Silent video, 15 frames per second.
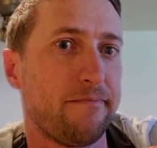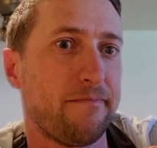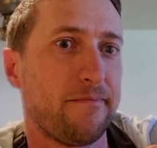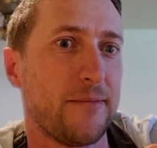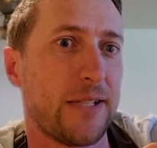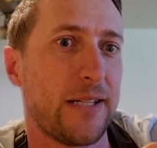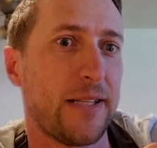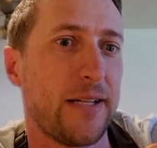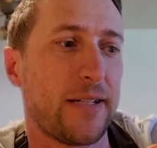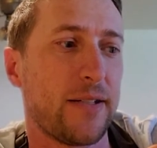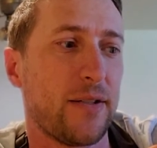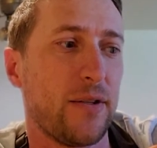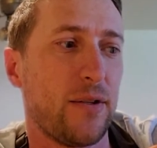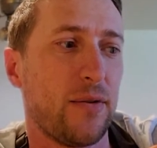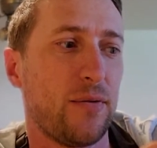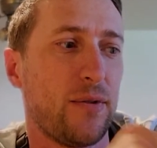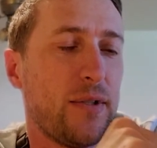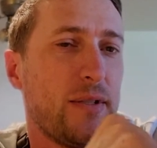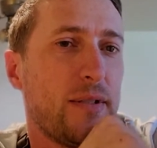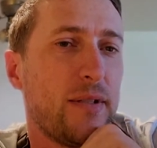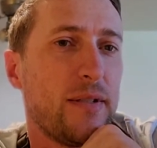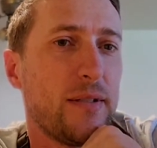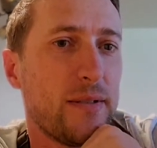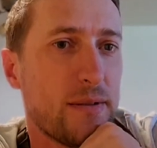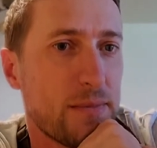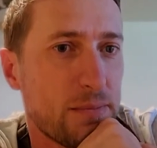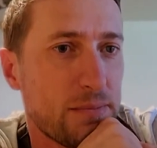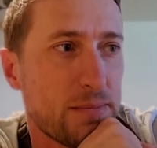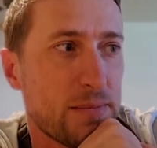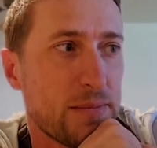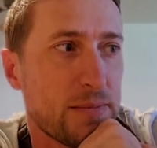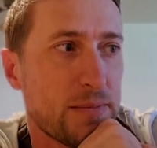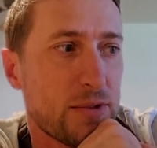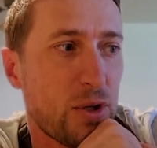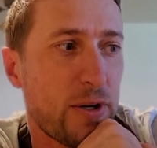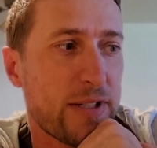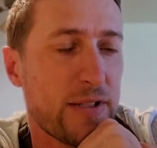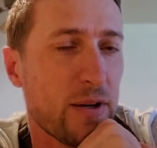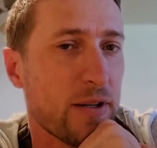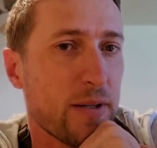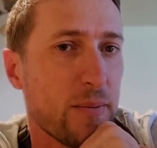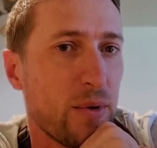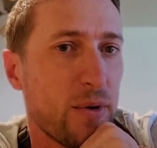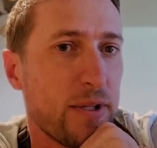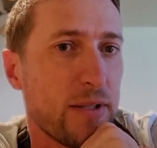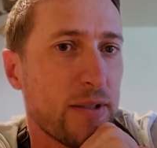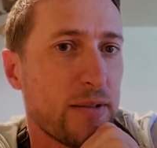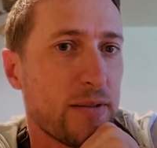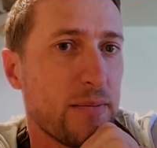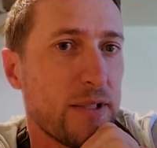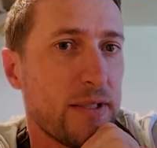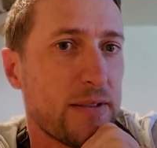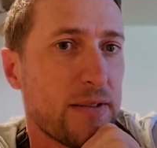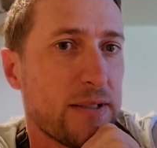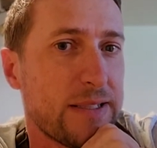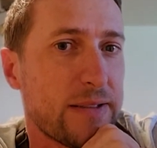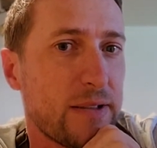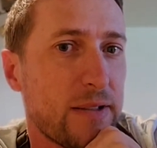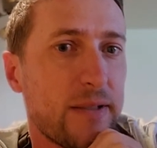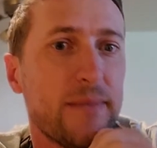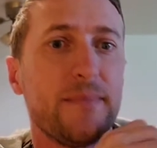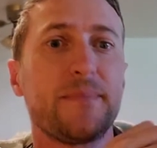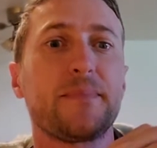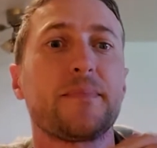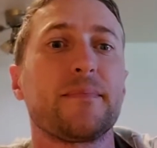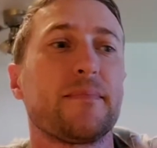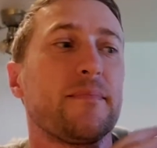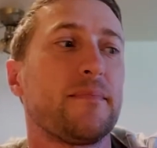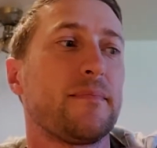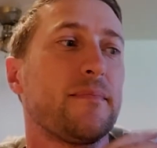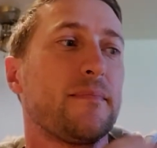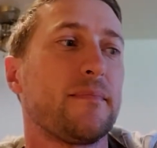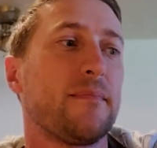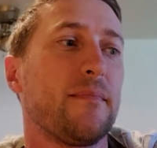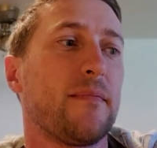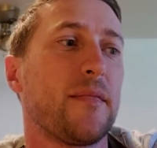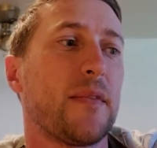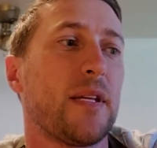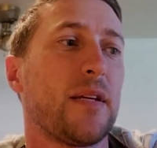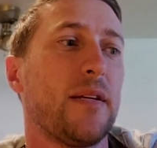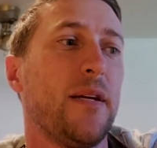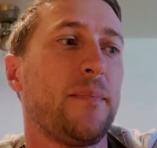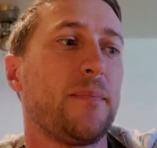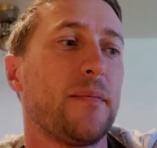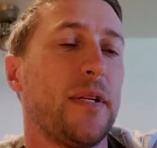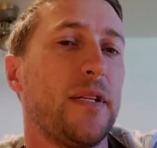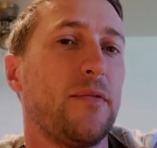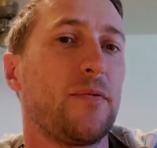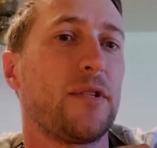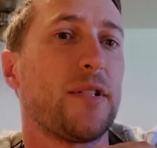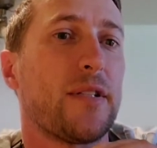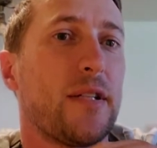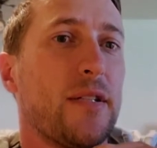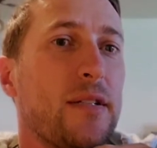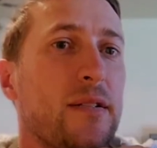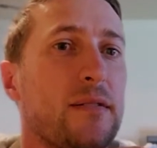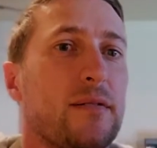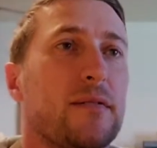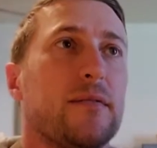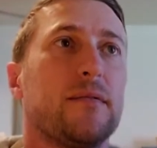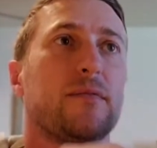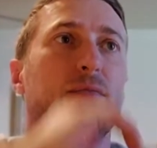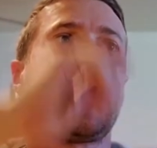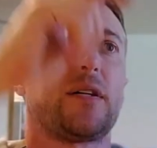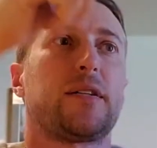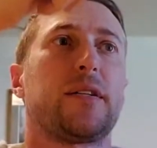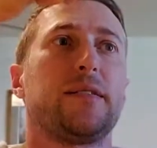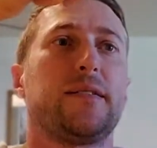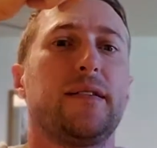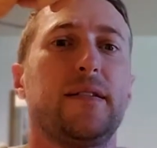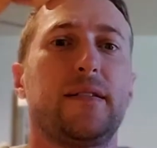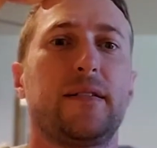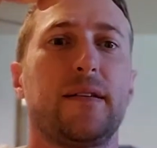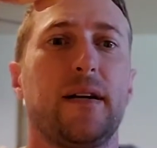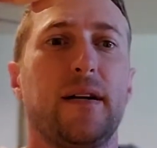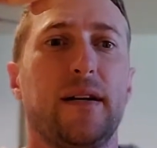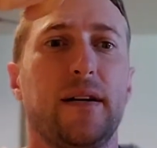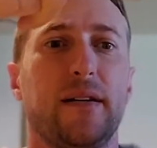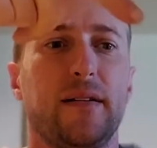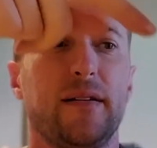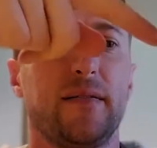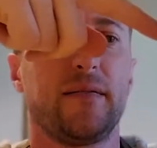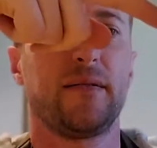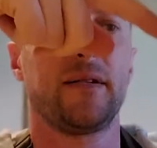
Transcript: Look at that go. It's already starting to boil a little bit, so that's good. Yep, and then we're just going to watch as it, the